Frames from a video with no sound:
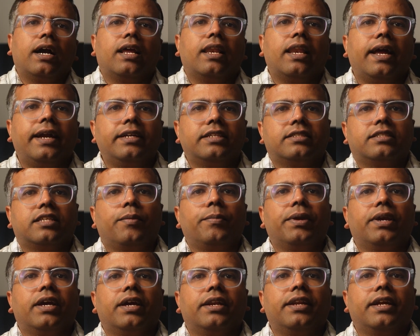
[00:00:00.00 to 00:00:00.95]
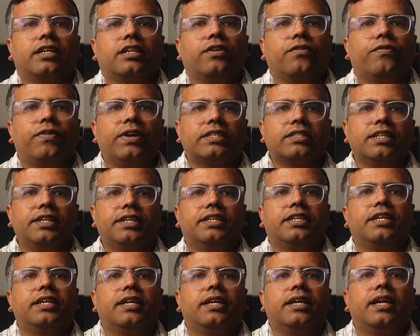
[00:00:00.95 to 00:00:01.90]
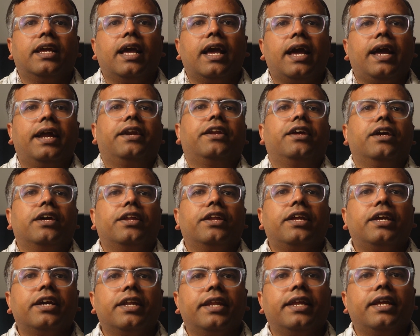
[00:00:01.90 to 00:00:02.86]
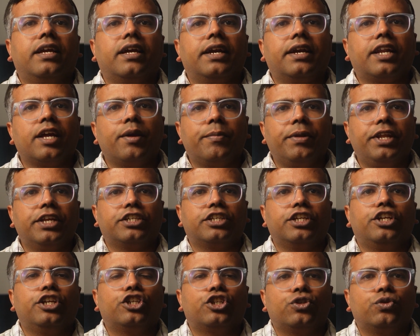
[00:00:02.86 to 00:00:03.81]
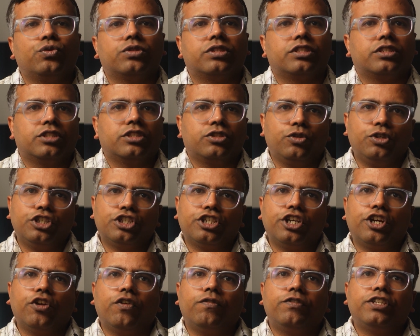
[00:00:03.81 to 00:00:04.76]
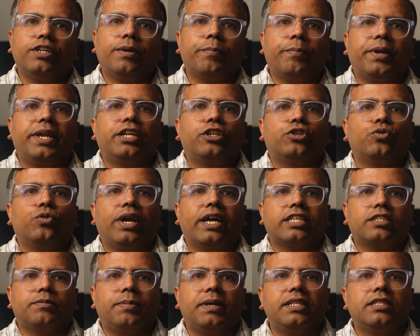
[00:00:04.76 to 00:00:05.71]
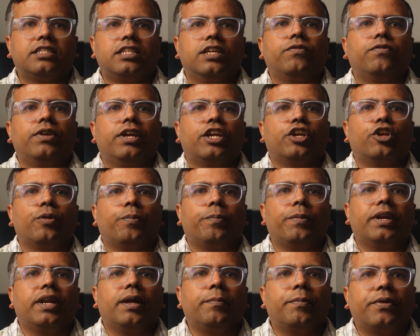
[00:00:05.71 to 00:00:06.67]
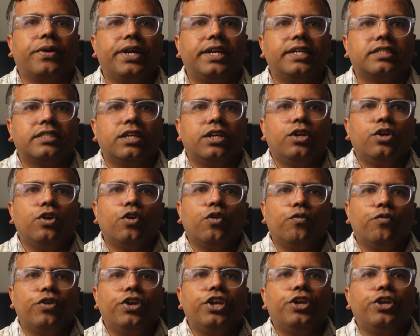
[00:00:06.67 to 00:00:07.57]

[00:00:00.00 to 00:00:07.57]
client's semiconductor facility had recurring contamination issues. So instead of jumping to expensive equipment upgrades, we